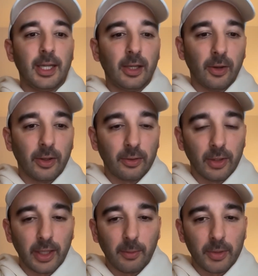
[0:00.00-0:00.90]
going through
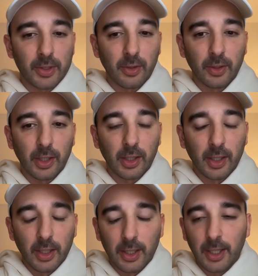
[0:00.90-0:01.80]
like a persona
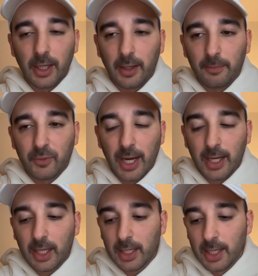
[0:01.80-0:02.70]

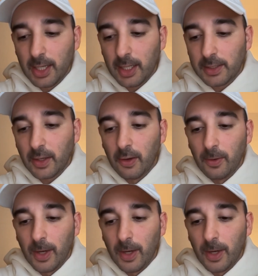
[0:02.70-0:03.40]
check. So